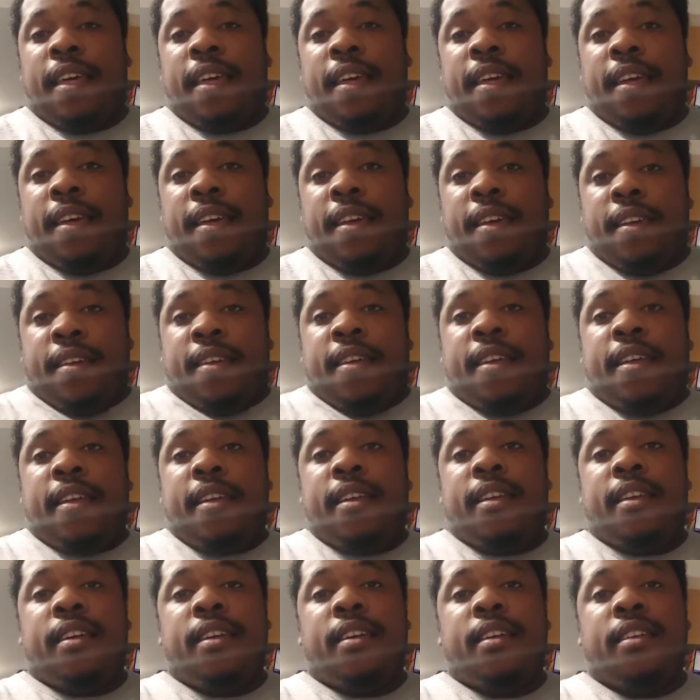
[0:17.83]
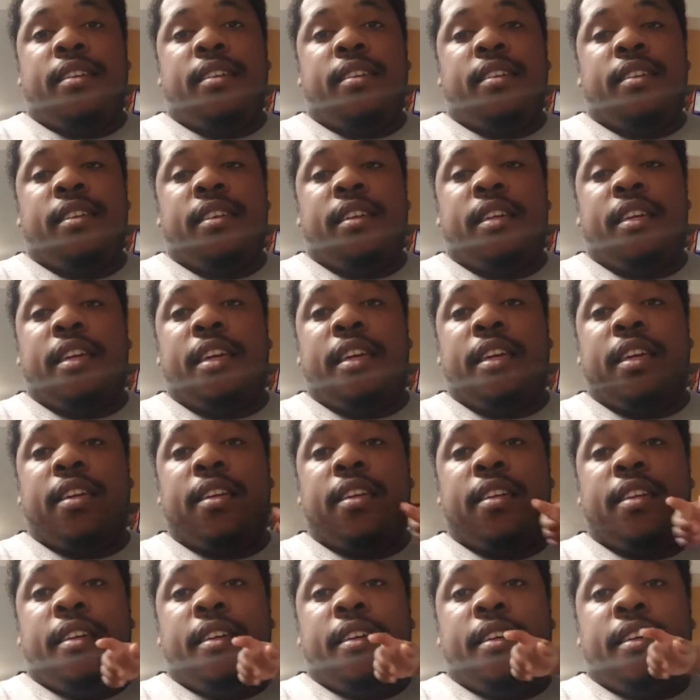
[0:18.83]
And
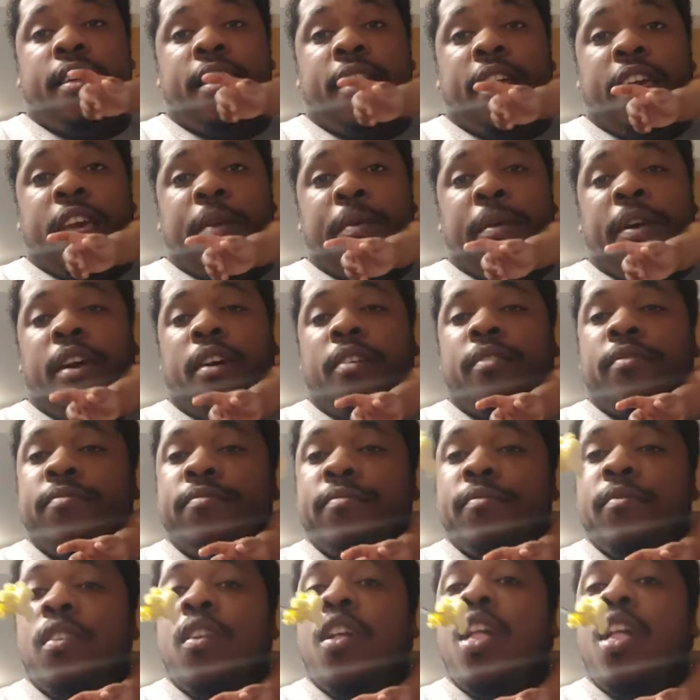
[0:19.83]
here we go.